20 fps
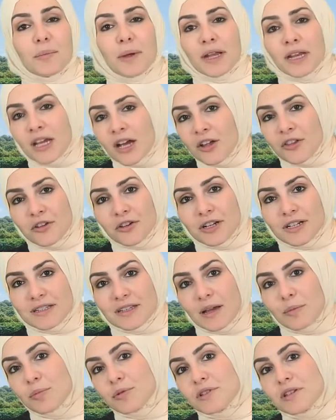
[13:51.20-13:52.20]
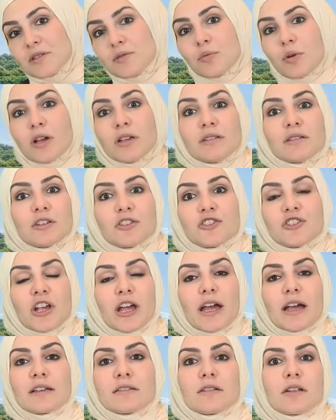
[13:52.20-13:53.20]
are many other examples as well, such
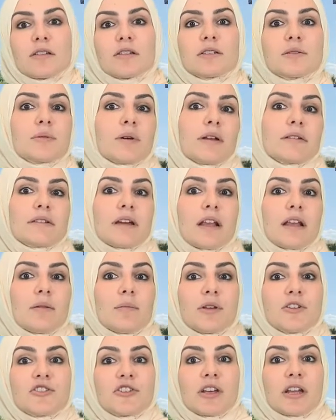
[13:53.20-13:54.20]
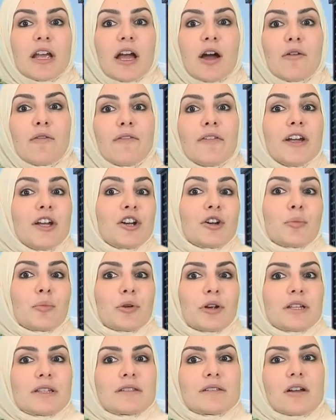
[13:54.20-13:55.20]
as Allah subhanahu wa ta'ala mentioning how
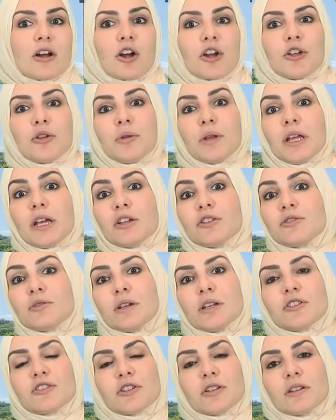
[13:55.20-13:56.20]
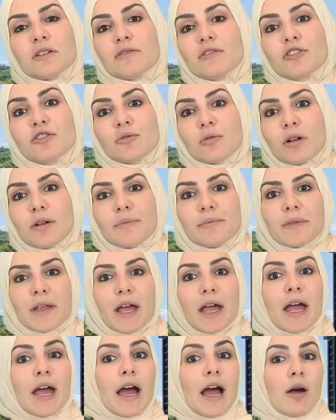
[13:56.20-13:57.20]
fingerprints are unique to each individual,
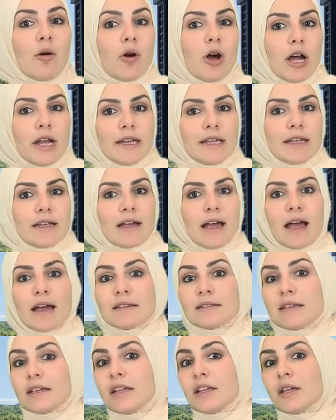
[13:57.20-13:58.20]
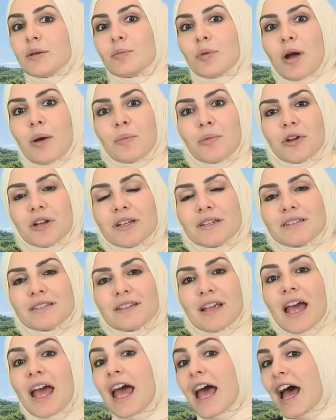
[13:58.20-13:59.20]
how honey has healing properties,
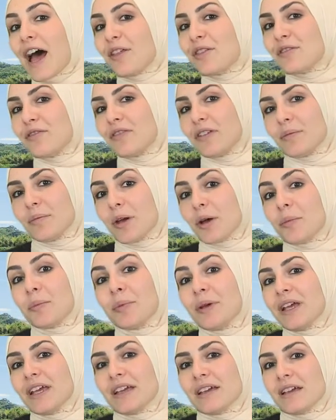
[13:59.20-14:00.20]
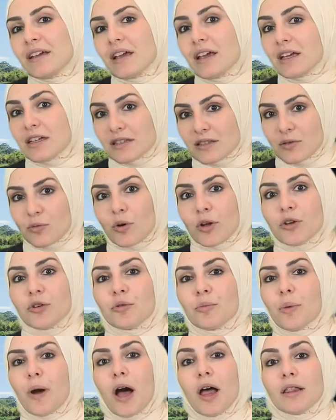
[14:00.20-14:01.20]
how the female bee is the one
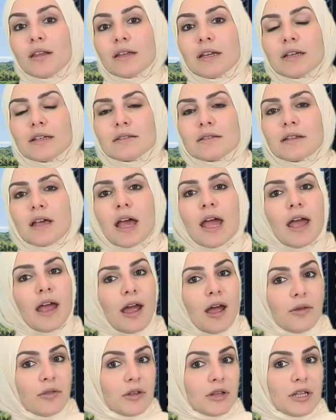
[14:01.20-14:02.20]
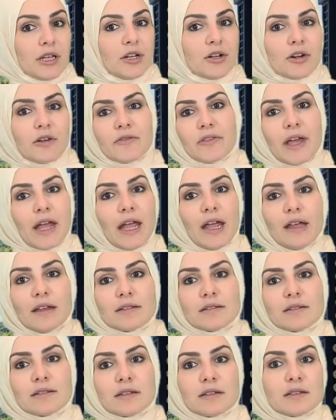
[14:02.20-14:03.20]
who pollinates, how the leader of the
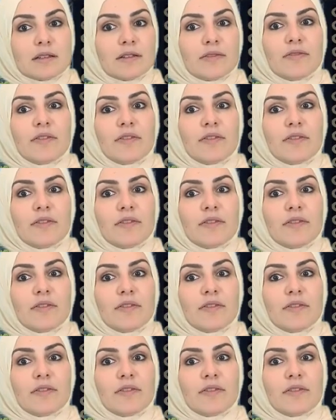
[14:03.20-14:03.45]
ants is a